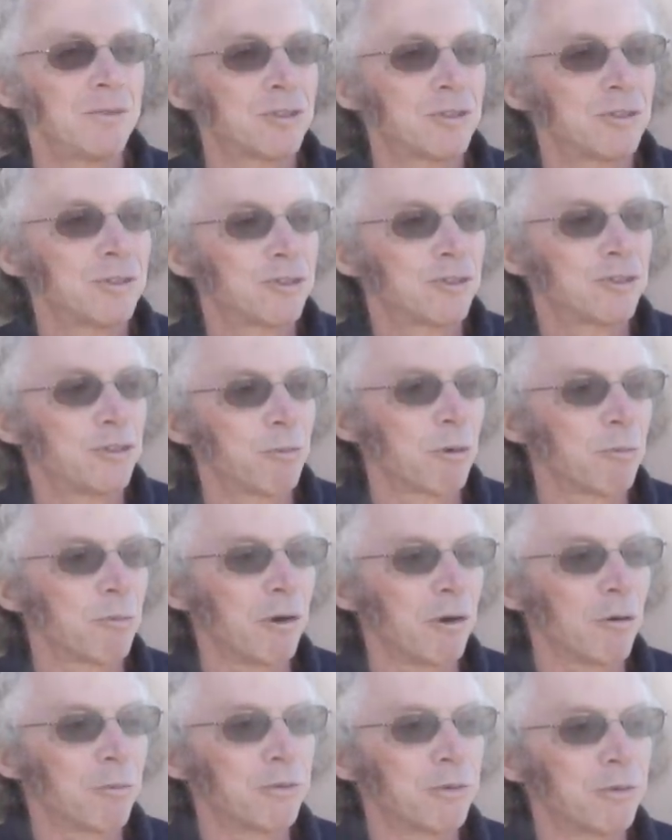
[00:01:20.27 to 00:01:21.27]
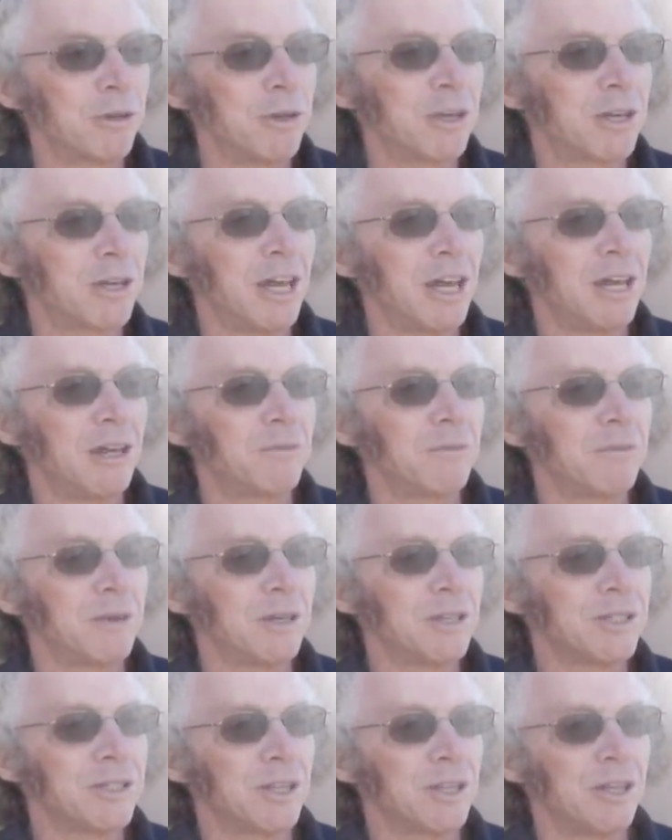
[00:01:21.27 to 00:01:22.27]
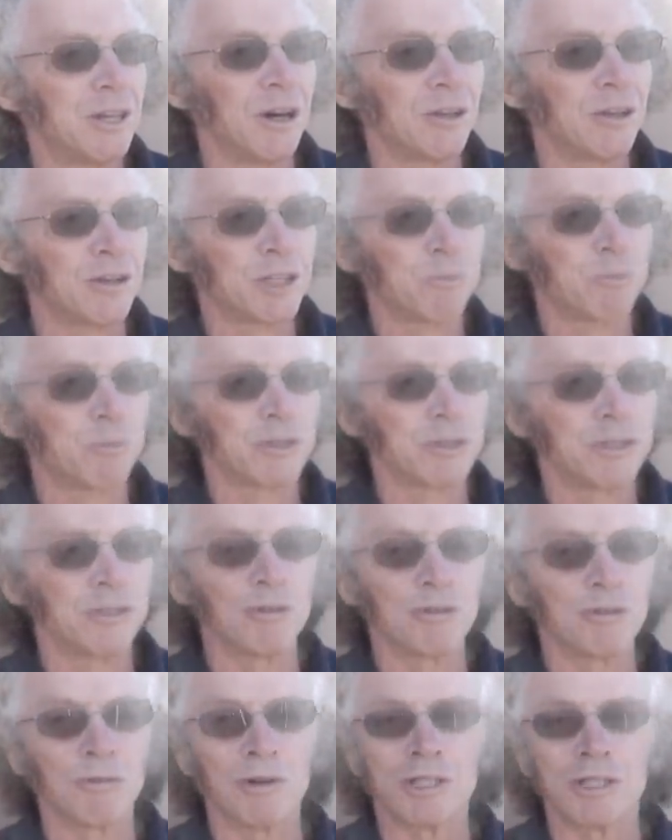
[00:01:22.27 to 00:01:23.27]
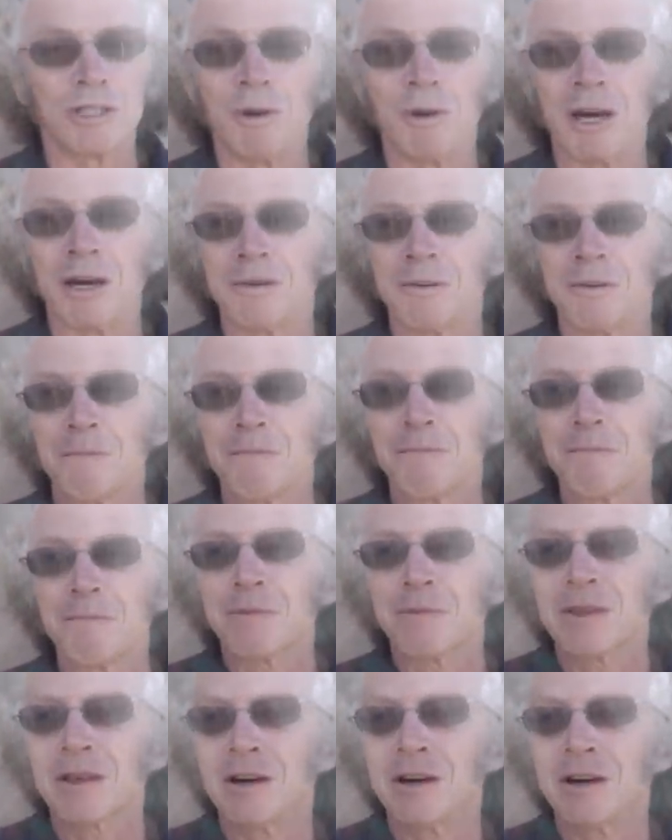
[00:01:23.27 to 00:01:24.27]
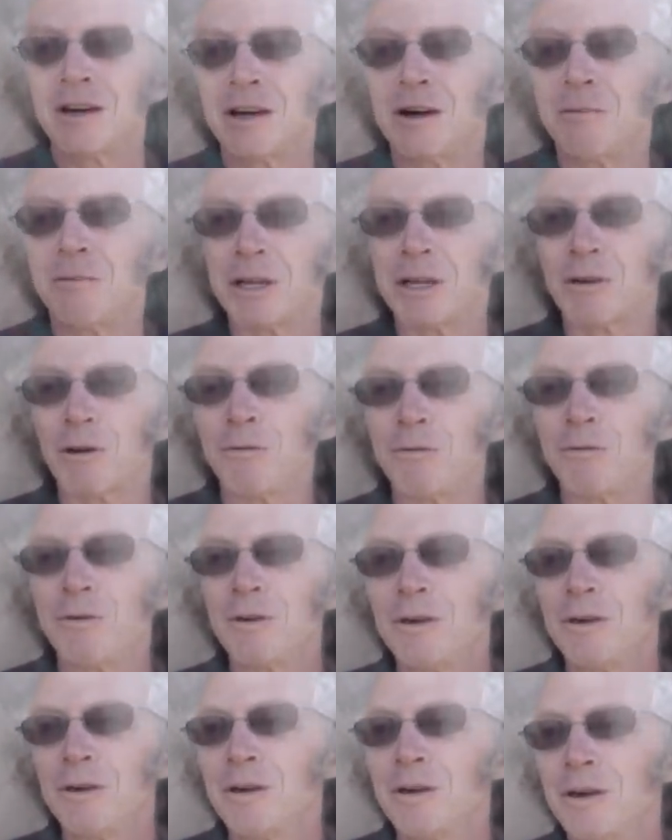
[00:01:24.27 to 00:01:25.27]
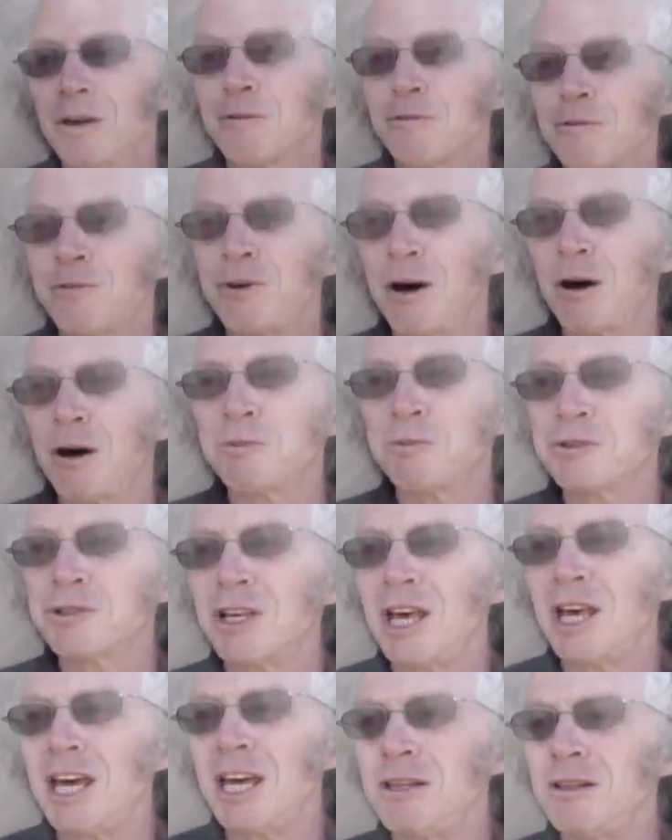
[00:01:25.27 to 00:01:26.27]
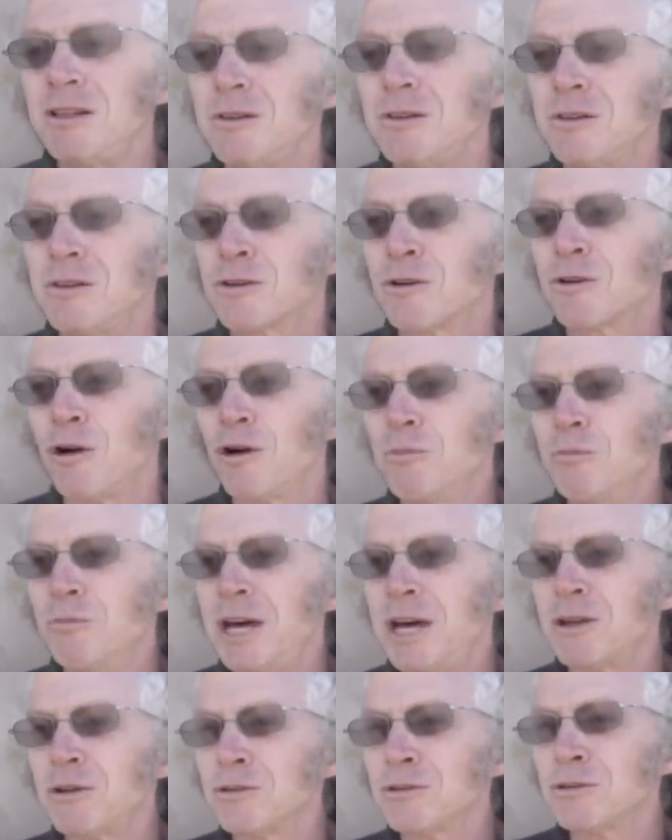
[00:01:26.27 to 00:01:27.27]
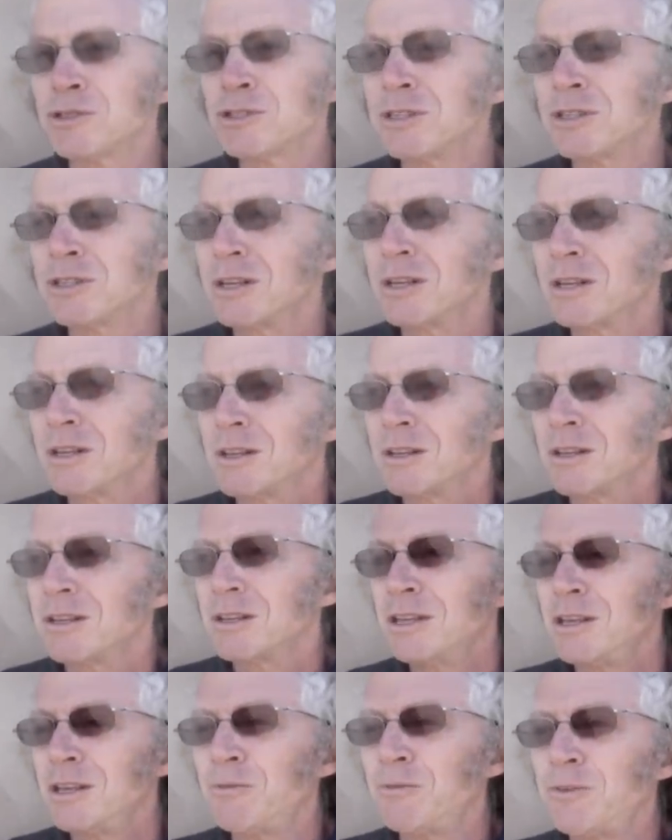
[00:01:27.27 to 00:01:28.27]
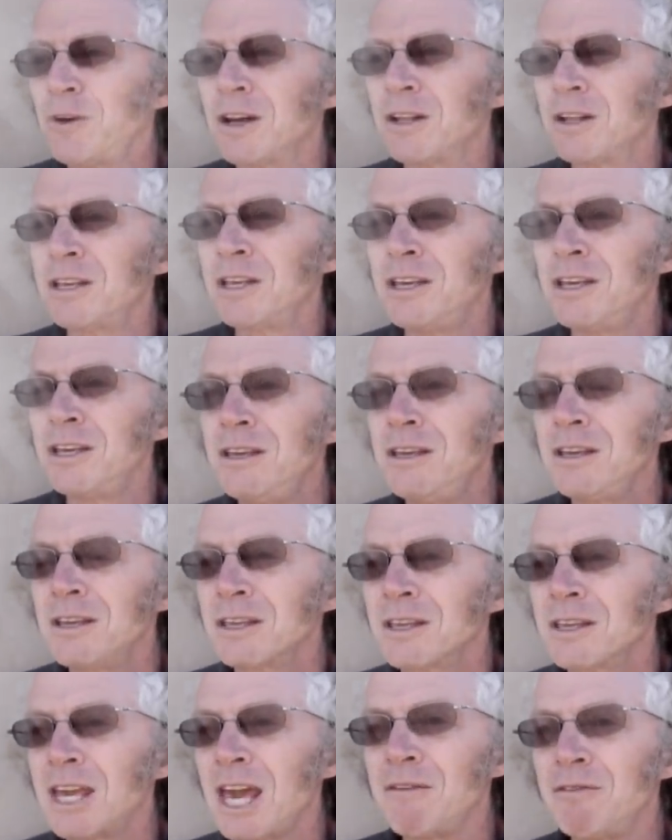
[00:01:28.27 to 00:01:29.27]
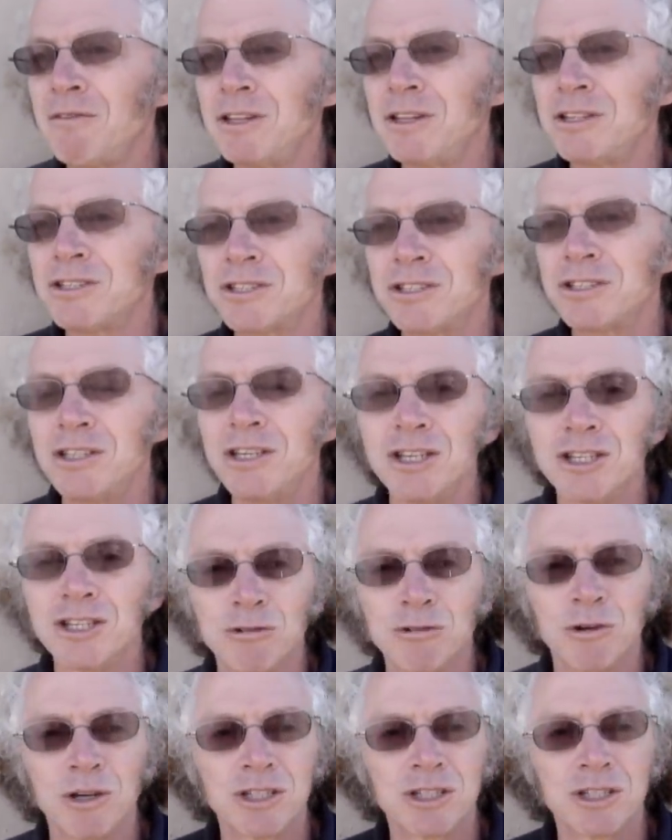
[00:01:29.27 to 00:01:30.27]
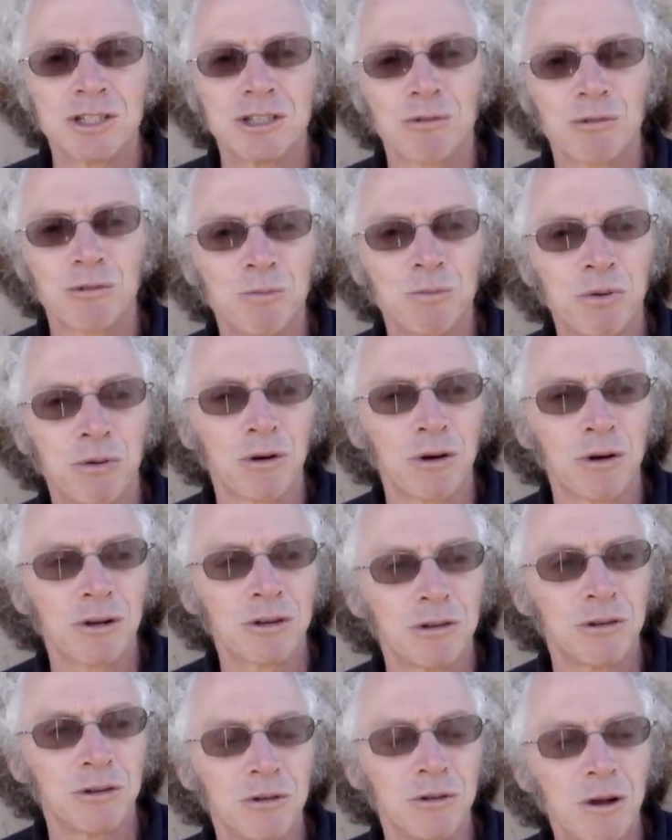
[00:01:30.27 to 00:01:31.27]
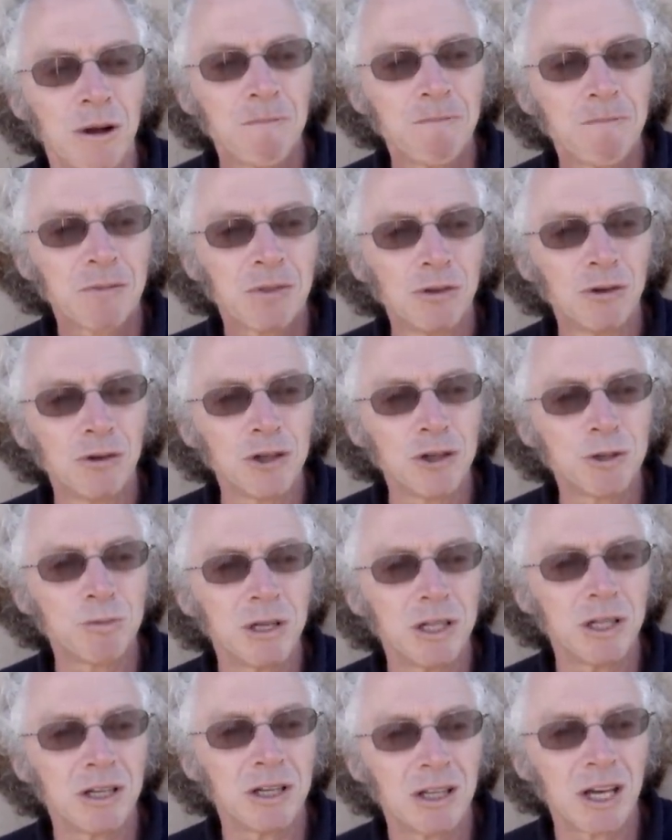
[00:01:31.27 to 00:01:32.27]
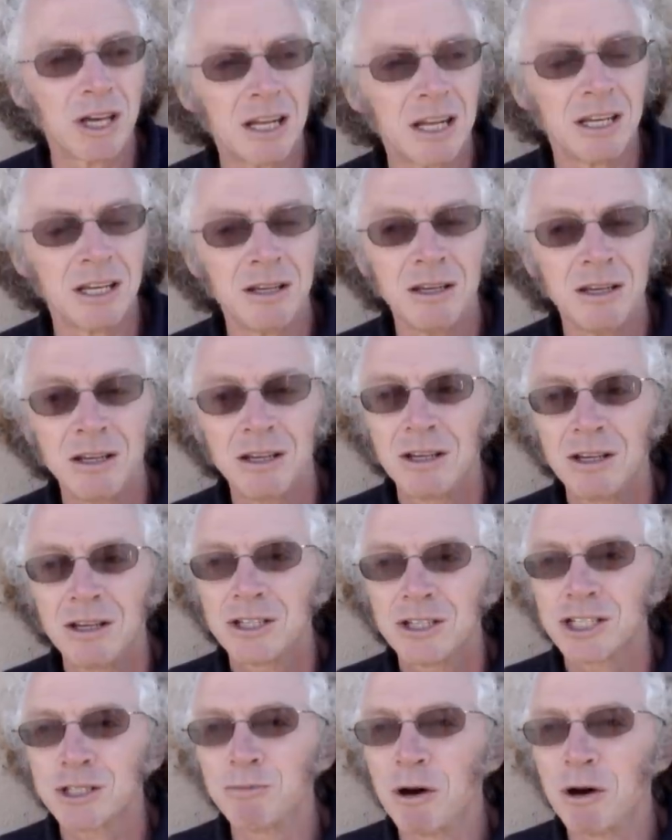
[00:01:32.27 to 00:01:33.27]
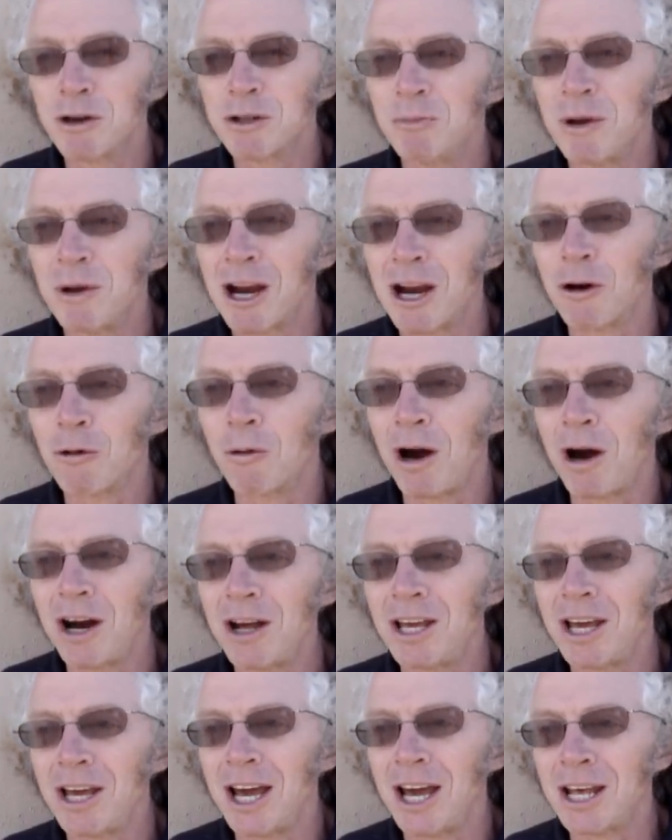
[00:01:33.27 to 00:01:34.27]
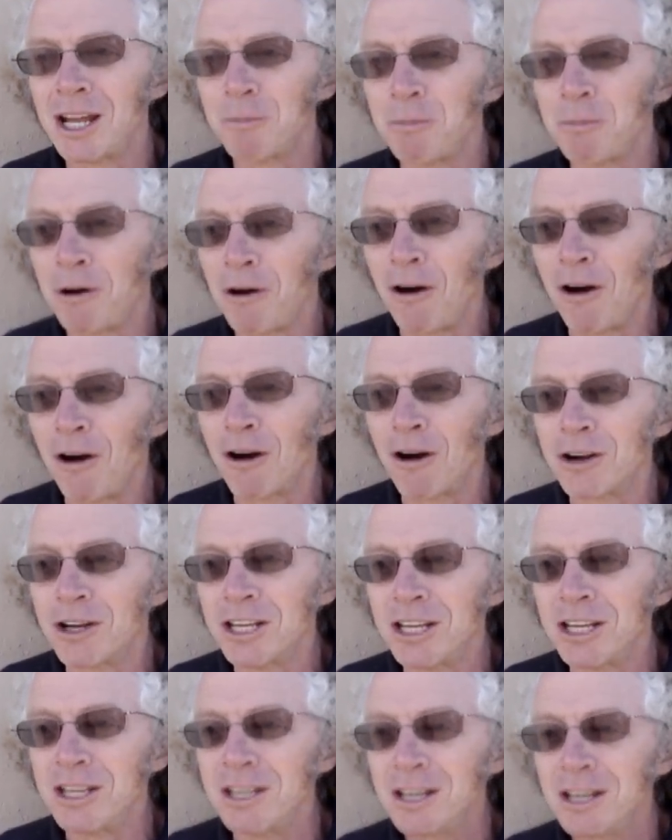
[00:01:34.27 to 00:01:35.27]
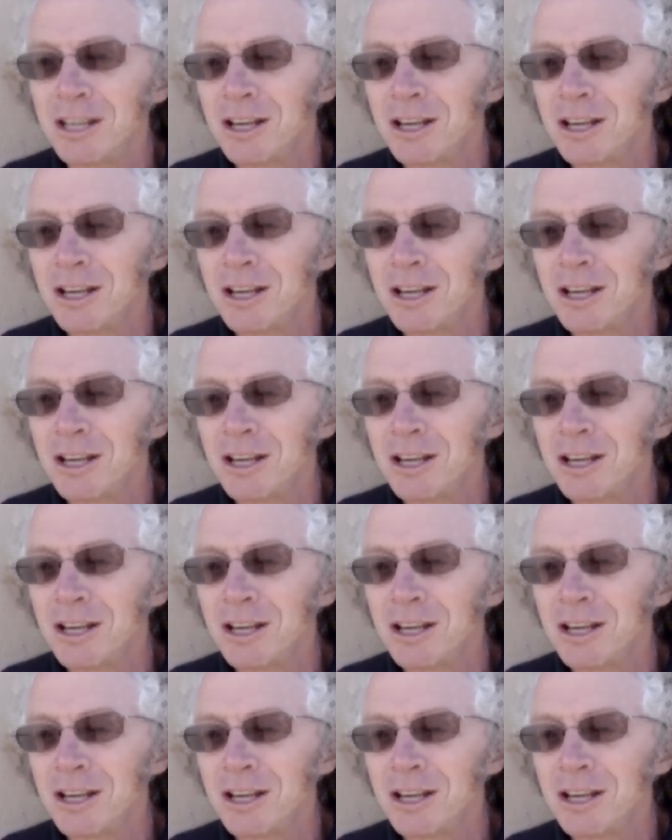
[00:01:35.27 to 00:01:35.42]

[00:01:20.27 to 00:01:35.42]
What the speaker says: Super Bowl pregame, the other sports news was about Michael Phelps' 8 gold medals. He finally gave his issuance a report to news media that he smoked marijuana at a party